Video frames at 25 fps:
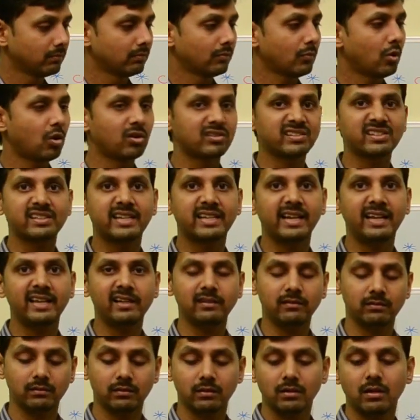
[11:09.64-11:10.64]
or
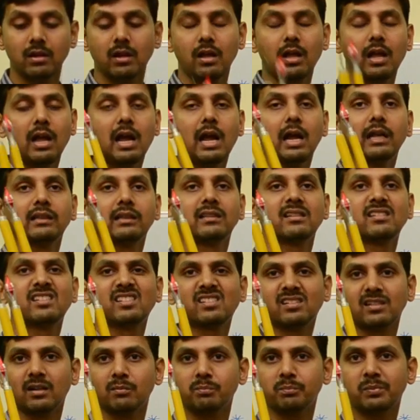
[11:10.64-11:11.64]
scale, and this is
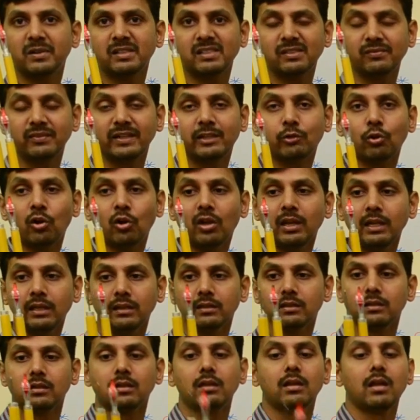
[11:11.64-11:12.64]
compass we
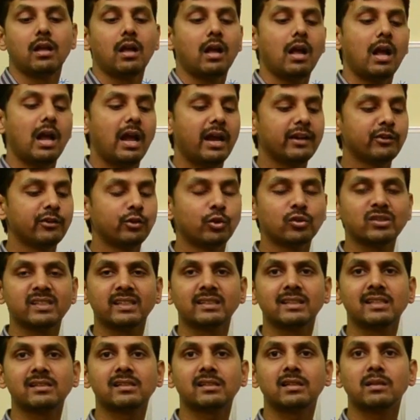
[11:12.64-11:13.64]
call. And using
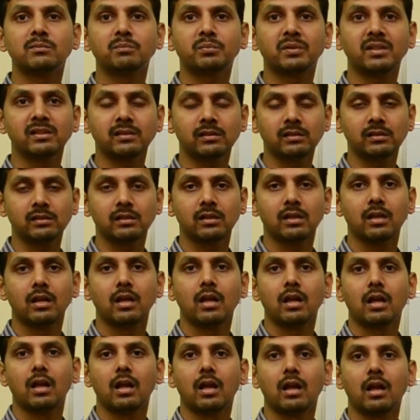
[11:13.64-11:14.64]
this compass,
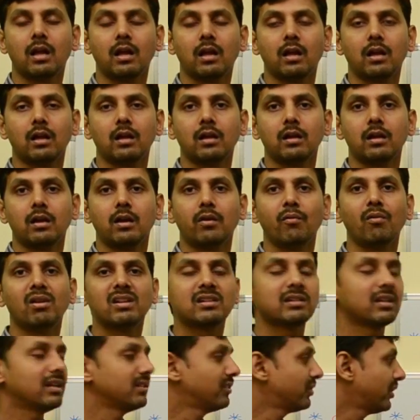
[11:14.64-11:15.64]
we'll
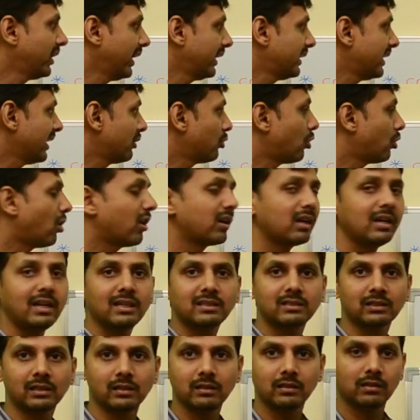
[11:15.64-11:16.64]
construct a
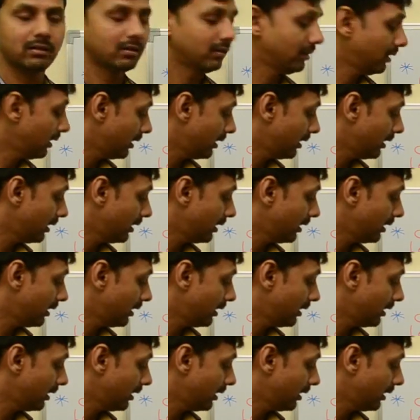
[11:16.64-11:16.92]
quadrilateral.